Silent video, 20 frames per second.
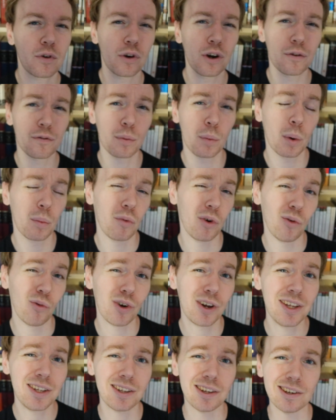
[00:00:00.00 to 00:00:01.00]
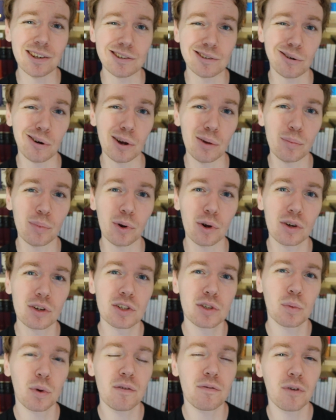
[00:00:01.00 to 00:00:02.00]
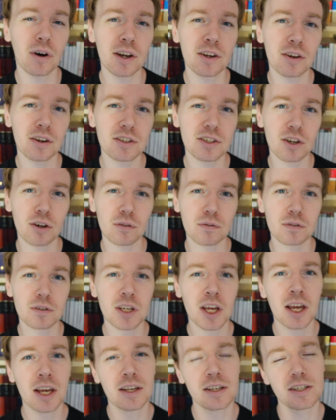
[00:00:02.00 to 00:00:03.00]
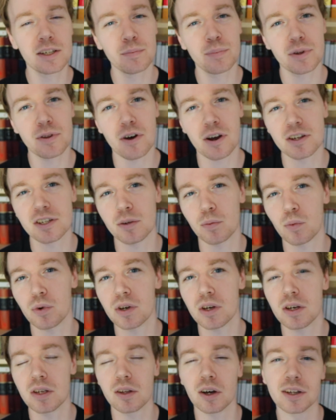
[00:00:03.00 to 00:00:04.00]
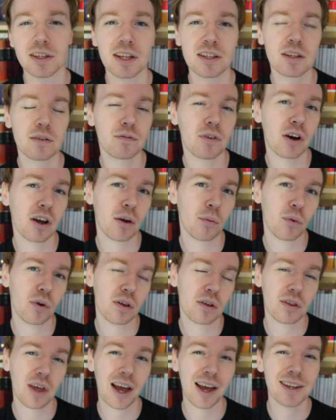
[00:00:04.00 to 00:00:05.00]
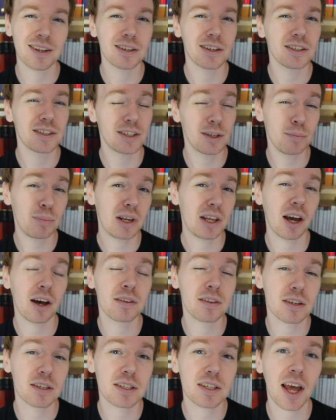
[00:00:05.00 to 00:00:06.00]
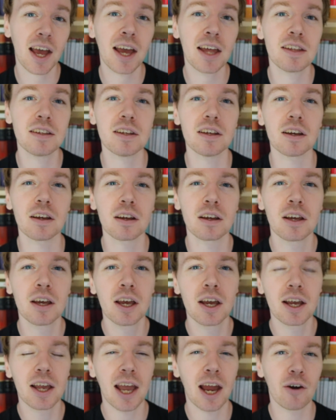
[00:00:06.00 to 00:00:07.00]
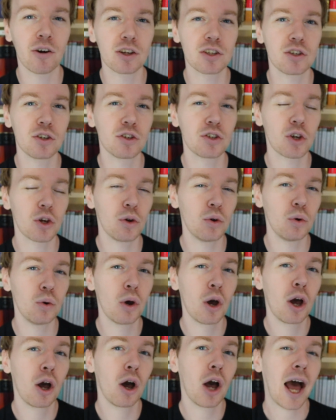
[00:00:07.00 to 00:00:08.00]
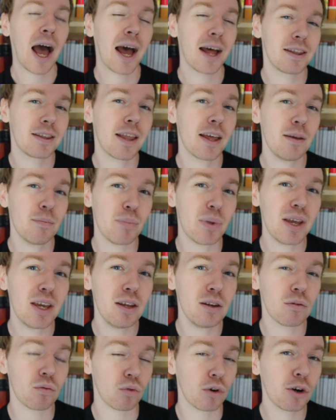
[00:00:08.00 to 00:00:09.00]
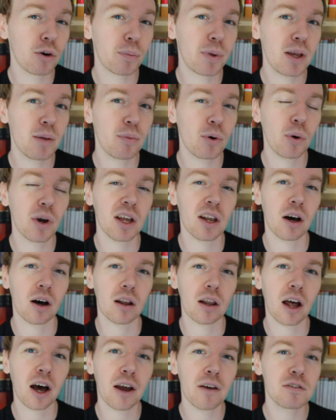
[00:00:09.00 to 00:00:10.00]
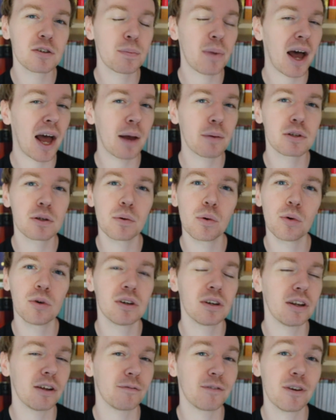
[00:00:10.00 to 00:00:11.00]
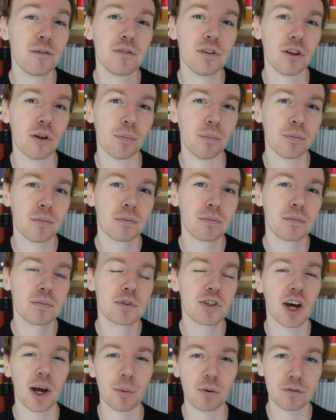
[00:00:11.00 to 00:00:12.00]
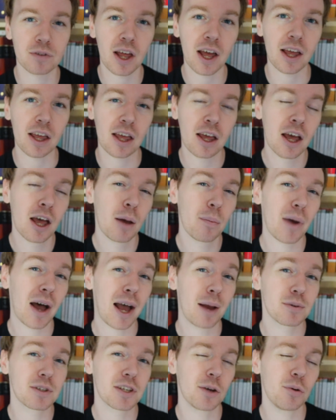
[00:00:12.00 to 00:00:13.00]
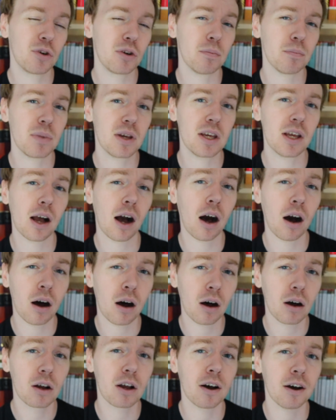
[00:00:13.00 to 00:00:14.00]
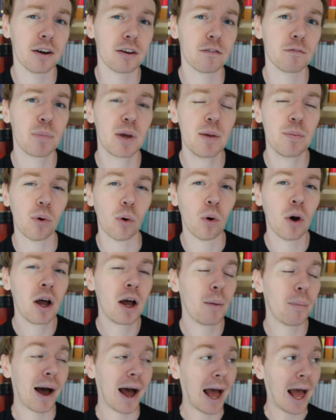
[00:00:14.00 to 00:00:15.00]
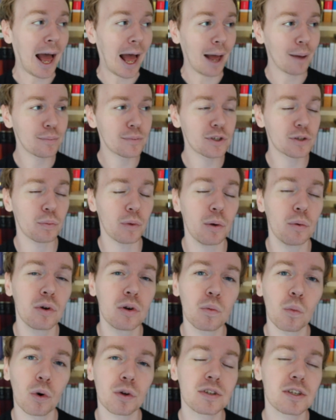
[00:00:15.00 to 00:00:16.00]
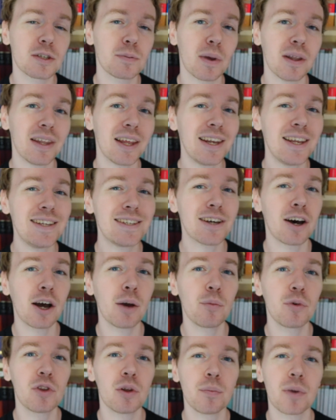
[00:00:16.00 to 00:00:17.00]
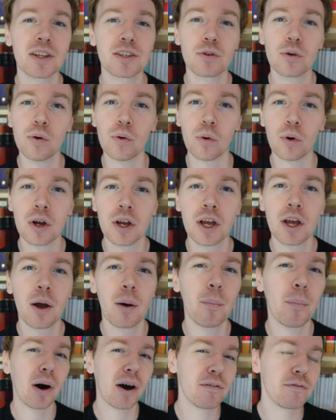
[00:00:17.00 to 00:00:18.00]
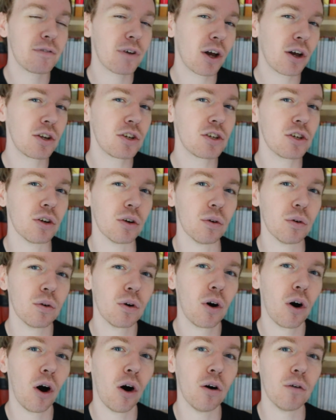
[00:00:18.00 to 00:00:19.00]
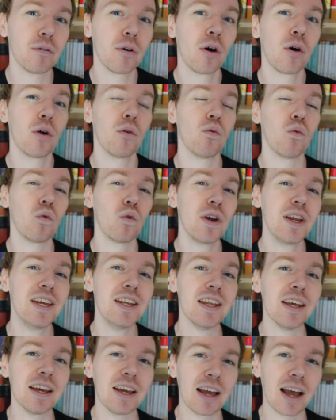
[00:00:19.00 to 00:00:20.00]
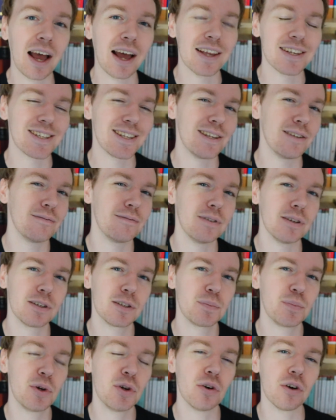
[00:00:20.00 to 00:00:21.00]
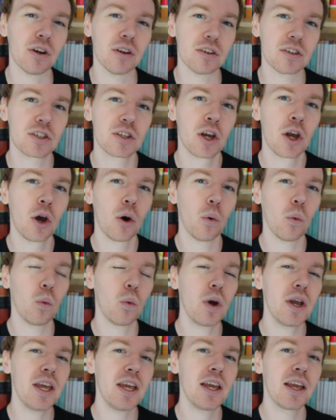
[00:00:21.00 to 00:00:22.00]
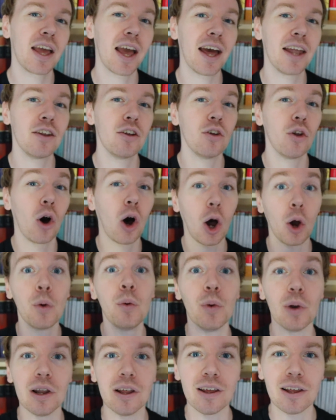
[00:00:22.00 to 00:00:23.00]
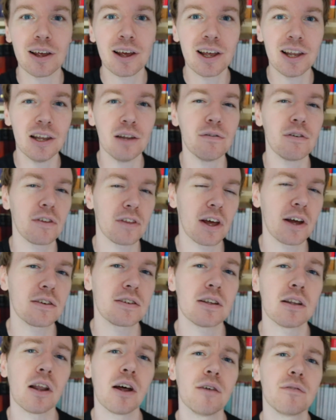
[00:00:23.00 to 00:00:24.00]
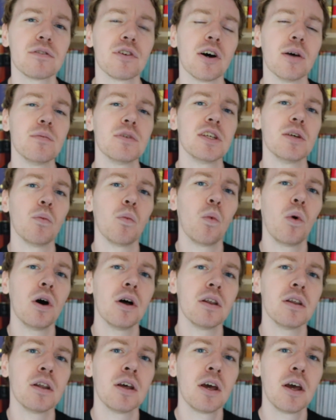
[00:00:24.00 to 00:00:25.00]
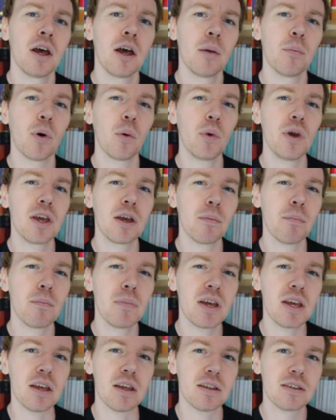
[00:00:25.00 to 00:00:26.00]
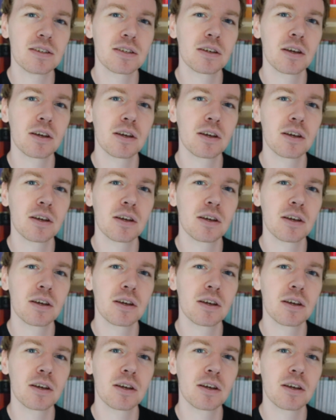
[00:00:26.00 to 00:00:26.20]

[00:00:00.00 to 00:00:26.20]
Very often when we read these great books, we find ourselves sympathizing with, identifying with, and simply understanding characters who, had they been real people in our lives, perhaps we wouldn't have given them time of day. Perhaps they wouldn't be our kind of people. Perhaps we wouldn't want to spend any time with them at all. By virtue of reading as lived experience, we can not only live 1,000 lifetimes in one, but we can meet